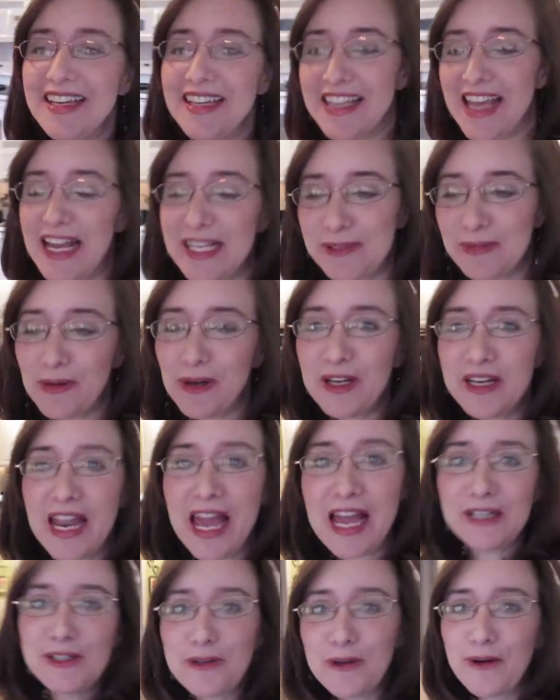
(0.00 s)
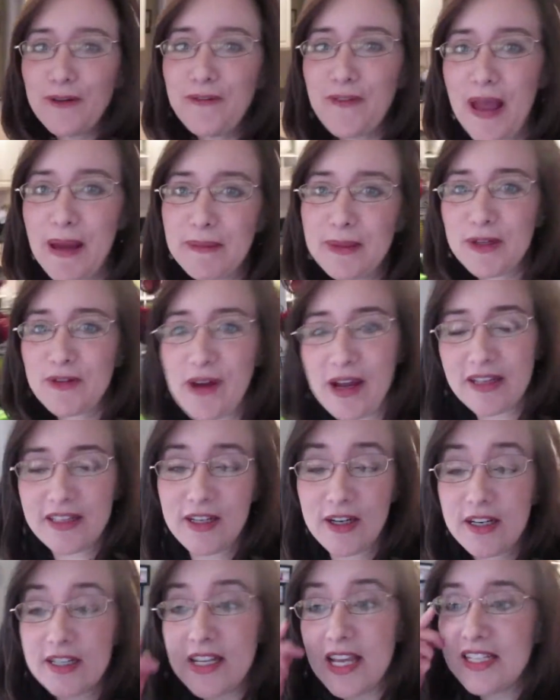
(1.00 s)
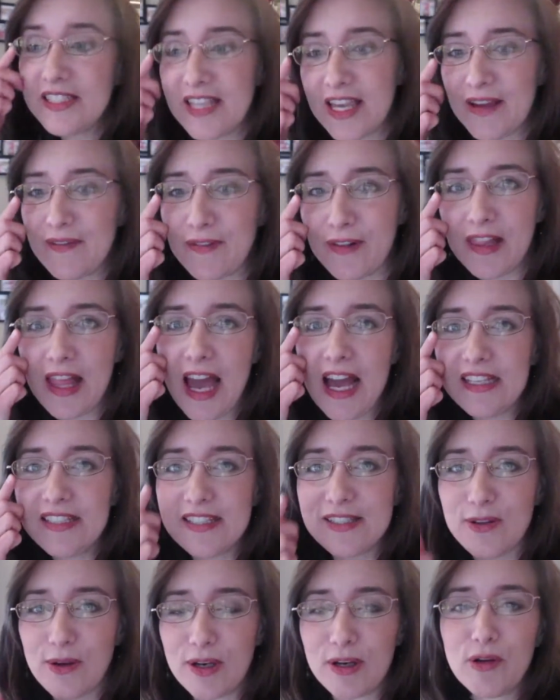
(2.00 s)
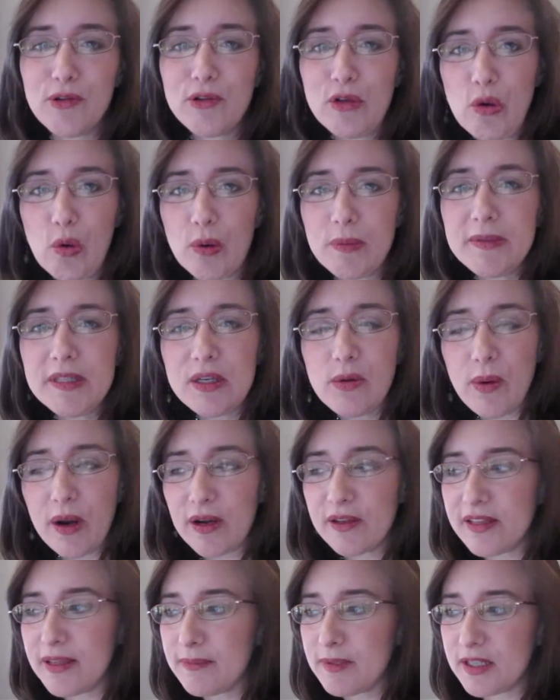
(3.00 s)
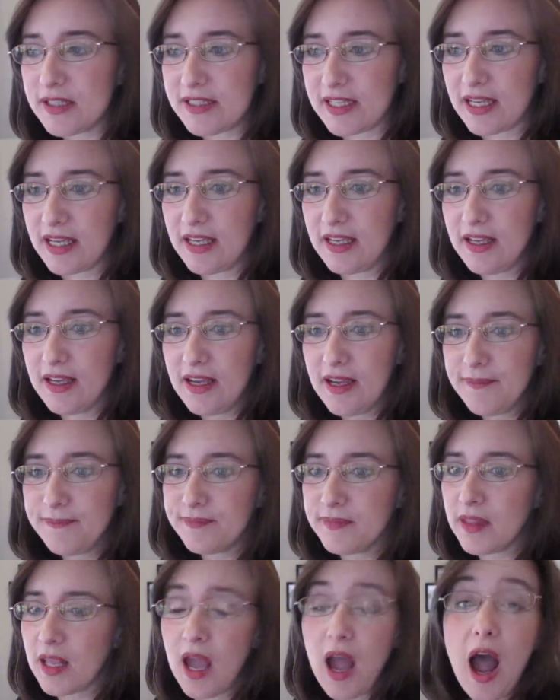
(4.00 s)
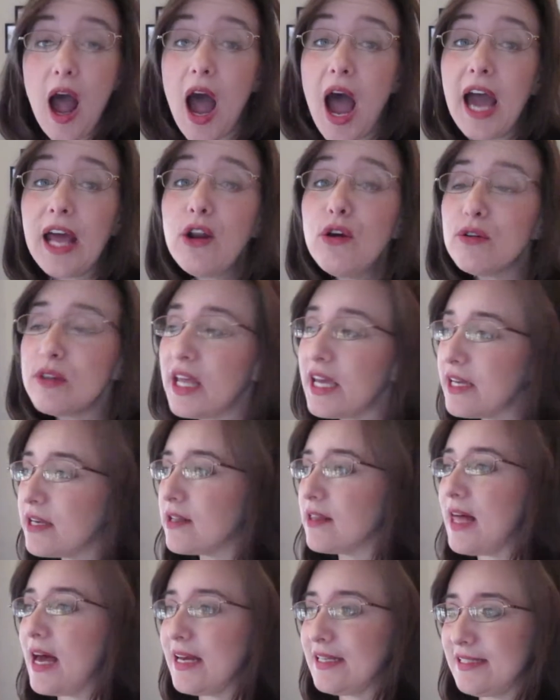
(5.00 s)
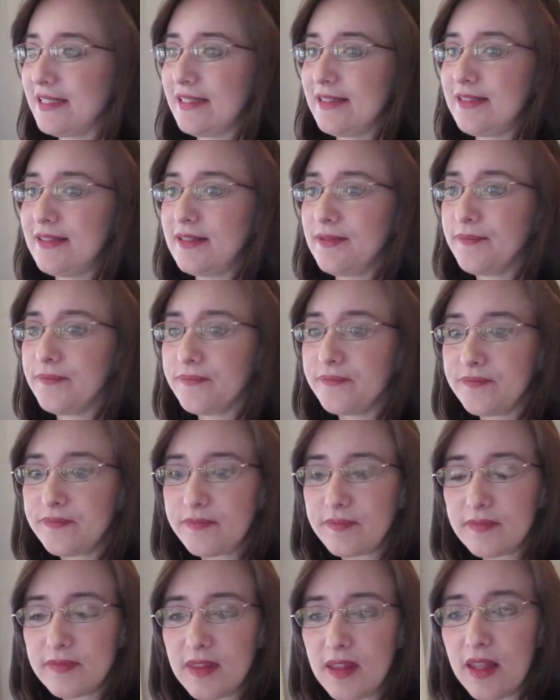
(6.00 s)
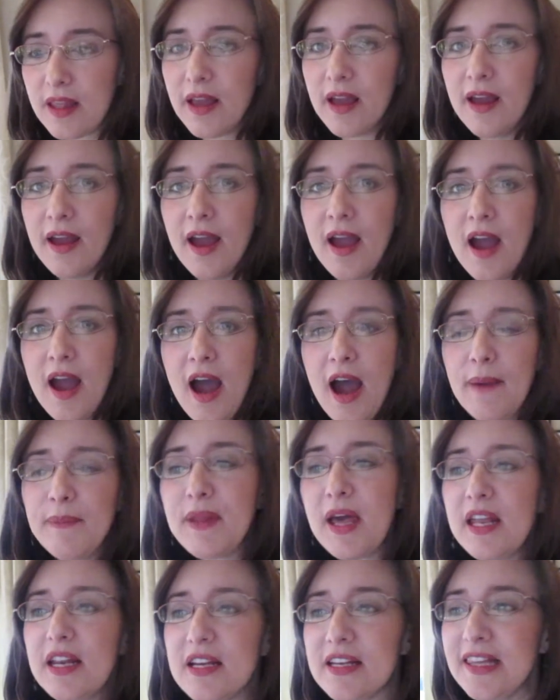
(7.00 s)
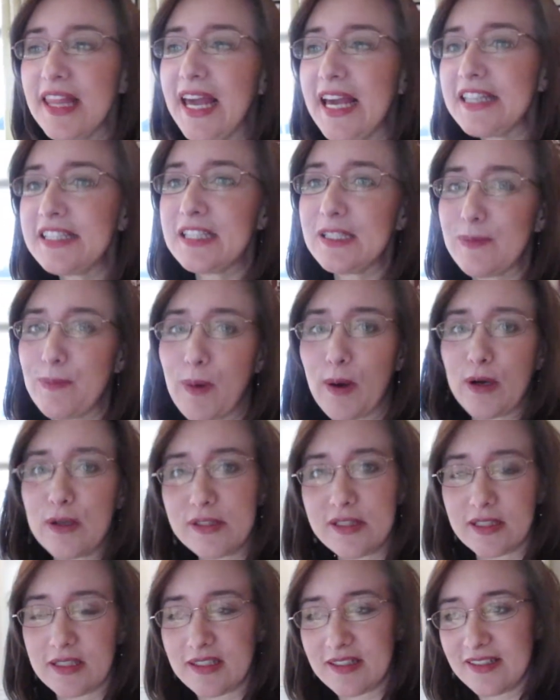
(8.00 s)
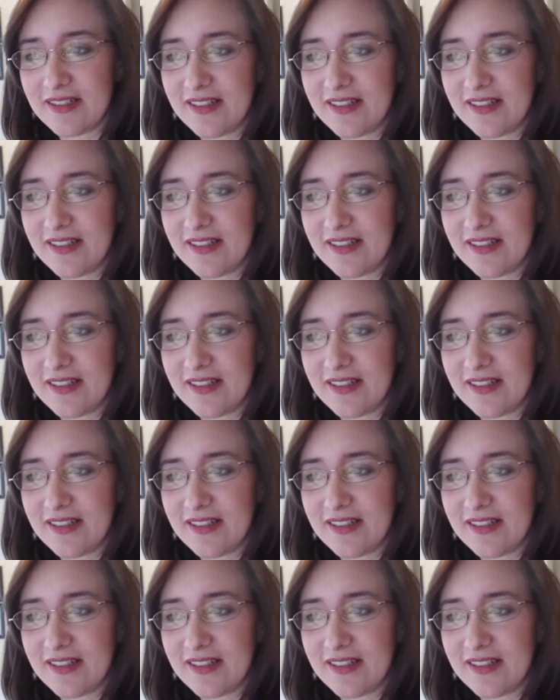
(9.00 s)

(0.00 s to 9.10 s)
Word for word: it. Yes, we're a natural family around here. And yes, I have glasses on. I don't normally wear them because I, I don't like glasses. I'm not a glasses person.